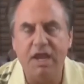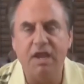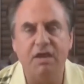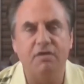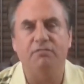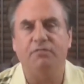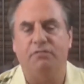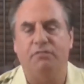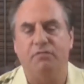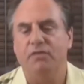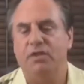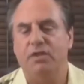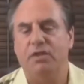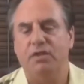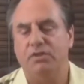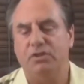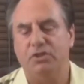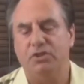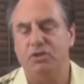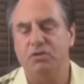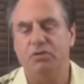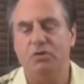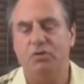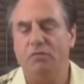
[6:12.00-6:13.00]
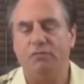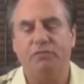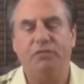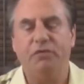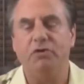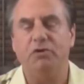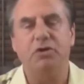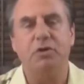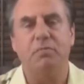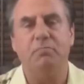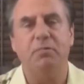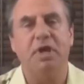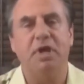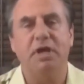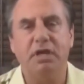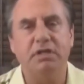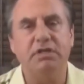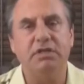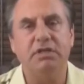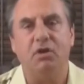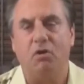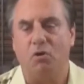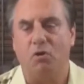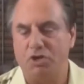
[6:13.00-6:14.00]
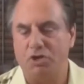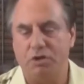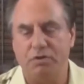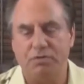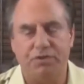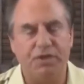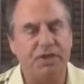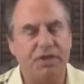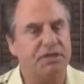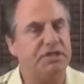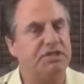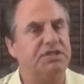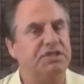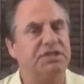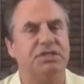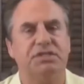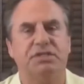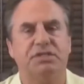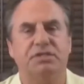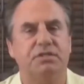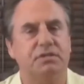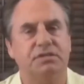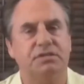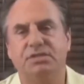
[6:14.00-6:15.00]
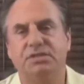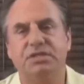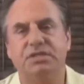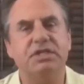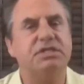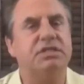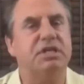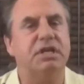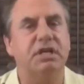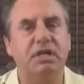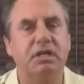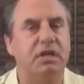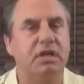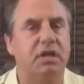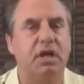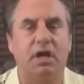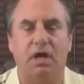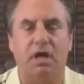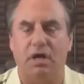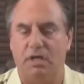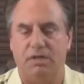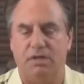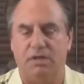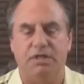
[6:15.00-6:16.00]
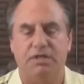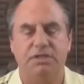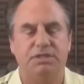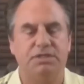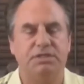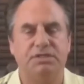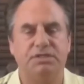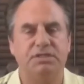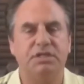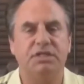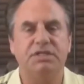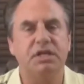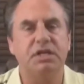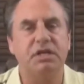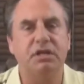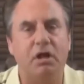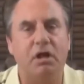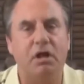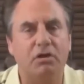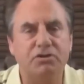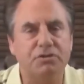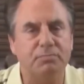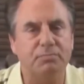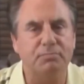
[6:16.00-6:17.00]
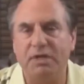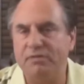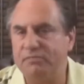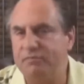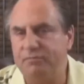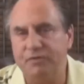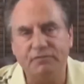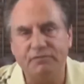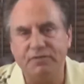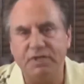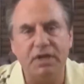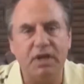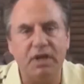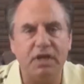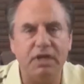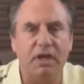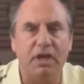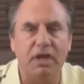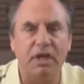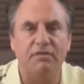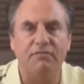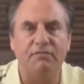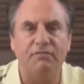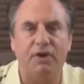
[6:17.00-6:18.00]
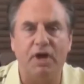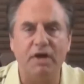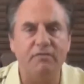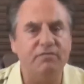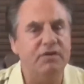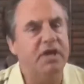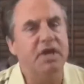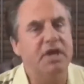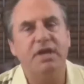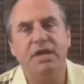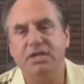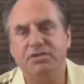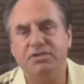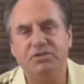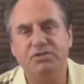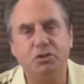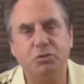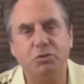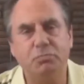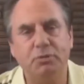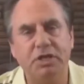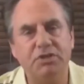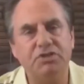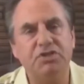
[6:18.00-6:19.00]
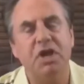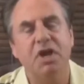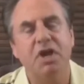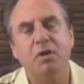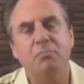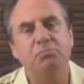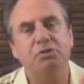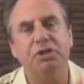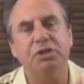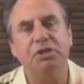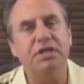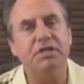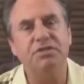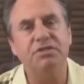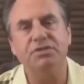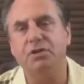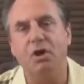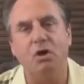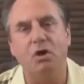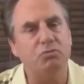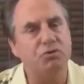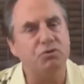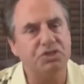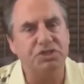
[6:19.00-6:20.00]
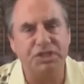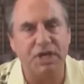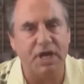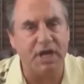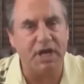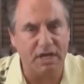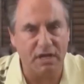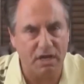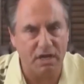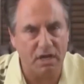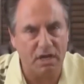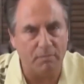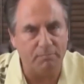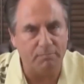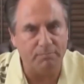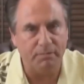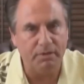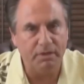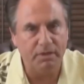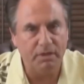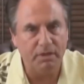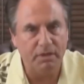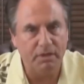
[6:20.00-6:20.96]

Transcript: If you don't feel committed or you think this 60 uh, this $60 a month, $59.95 is too much, please don't sign up.